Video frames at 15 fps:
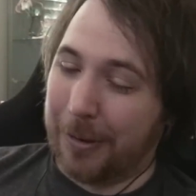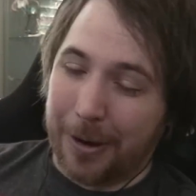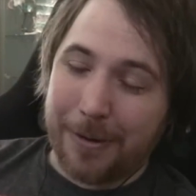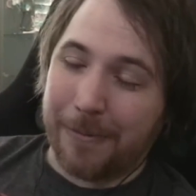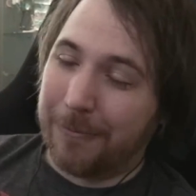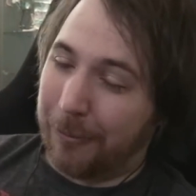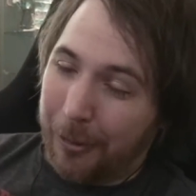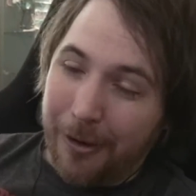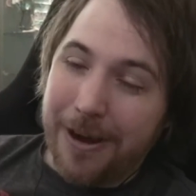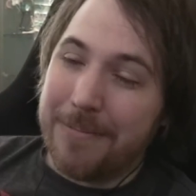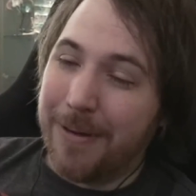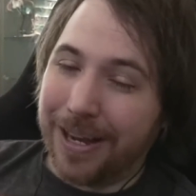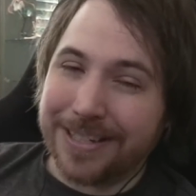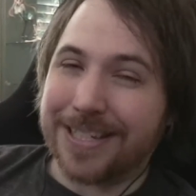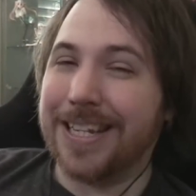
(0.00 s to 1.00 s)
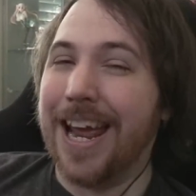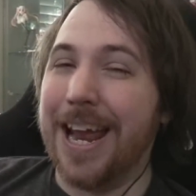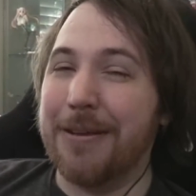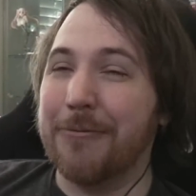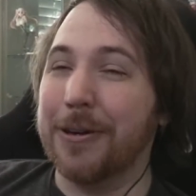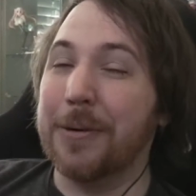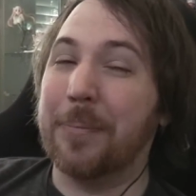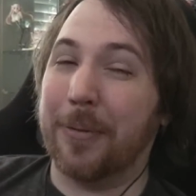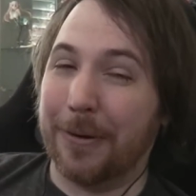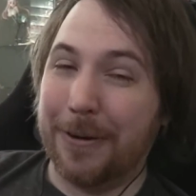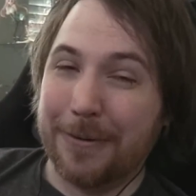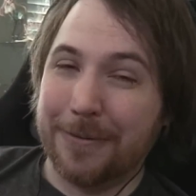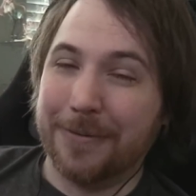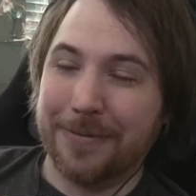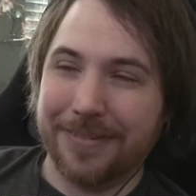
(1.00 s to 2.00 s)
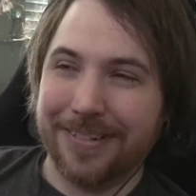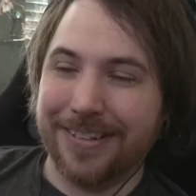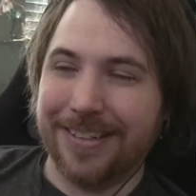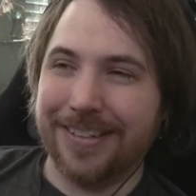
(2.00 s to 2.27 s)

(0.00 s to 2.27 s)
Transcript: Roy Mustang would approve.